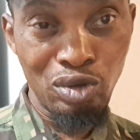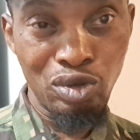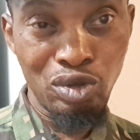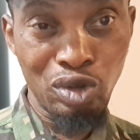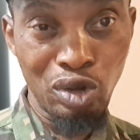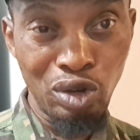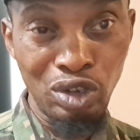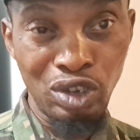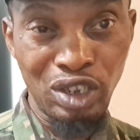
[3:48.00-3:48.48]

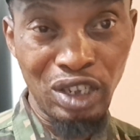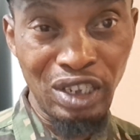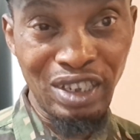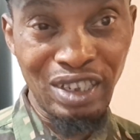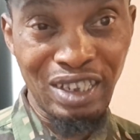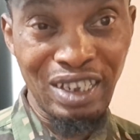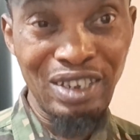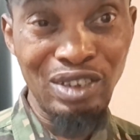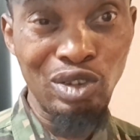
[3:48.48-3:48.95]

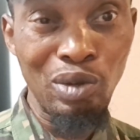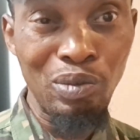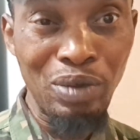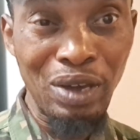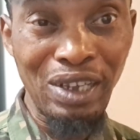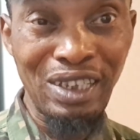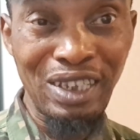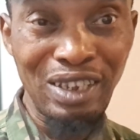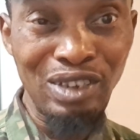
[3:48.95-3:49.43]
solicit things, to
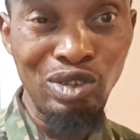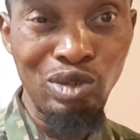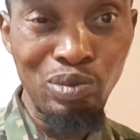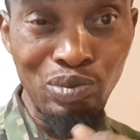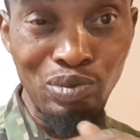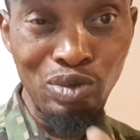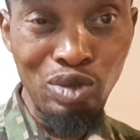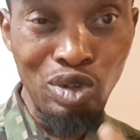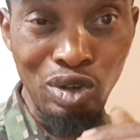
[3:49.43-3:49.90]
make things
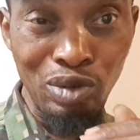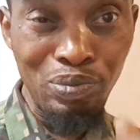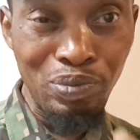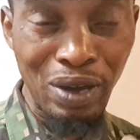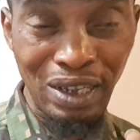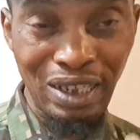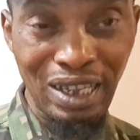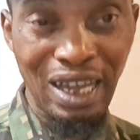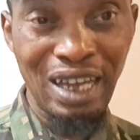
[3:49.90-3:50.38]
look
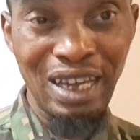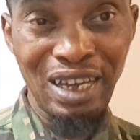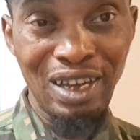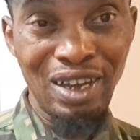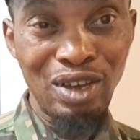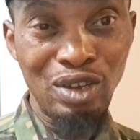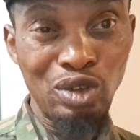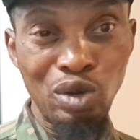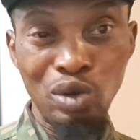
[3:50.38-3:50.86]
better.
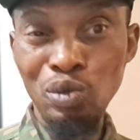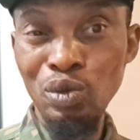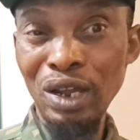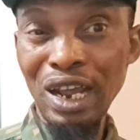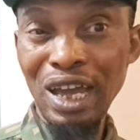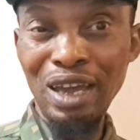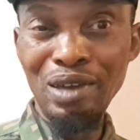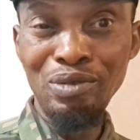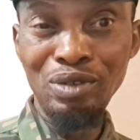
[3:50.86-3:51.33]
So
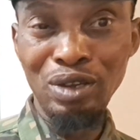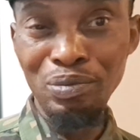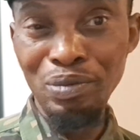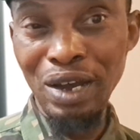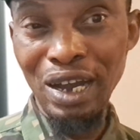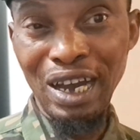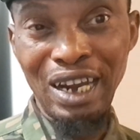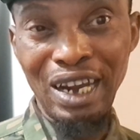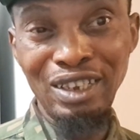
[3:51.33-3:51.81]
whether MC
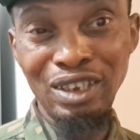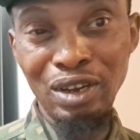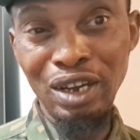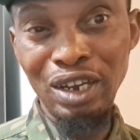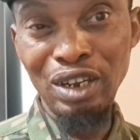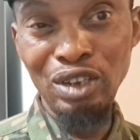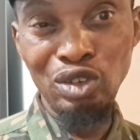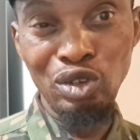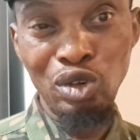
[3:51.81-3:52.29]
Mbakara is
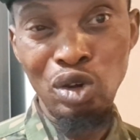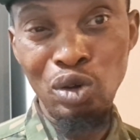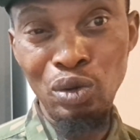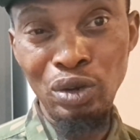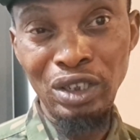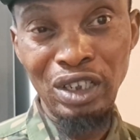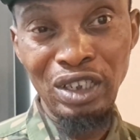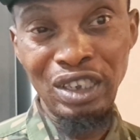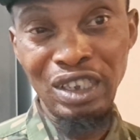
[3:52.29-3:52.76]
going to go
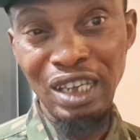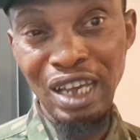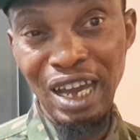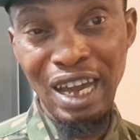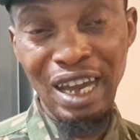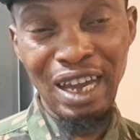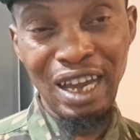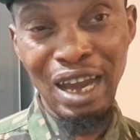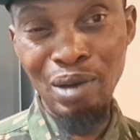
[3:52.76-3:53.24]
with his
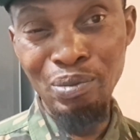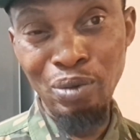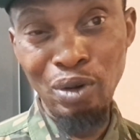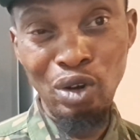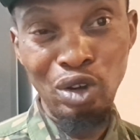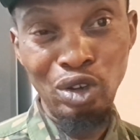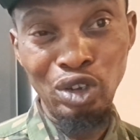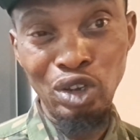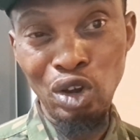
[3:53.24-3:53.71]

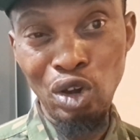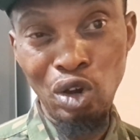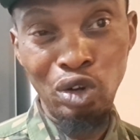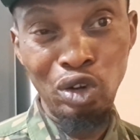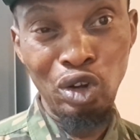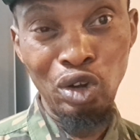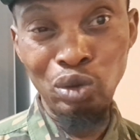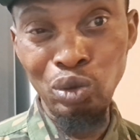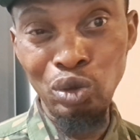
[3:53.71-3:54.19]
apology
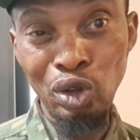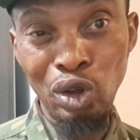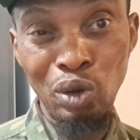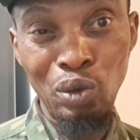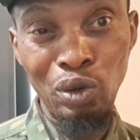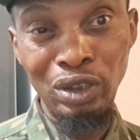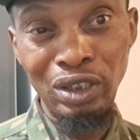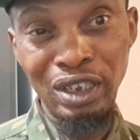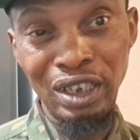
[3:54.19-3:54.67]
or not, we
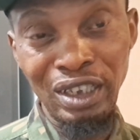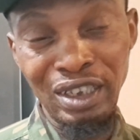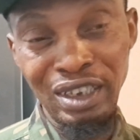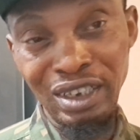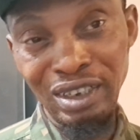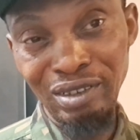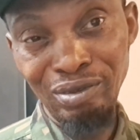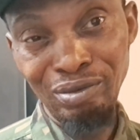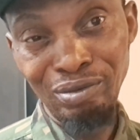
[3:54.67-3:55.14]
don't want it.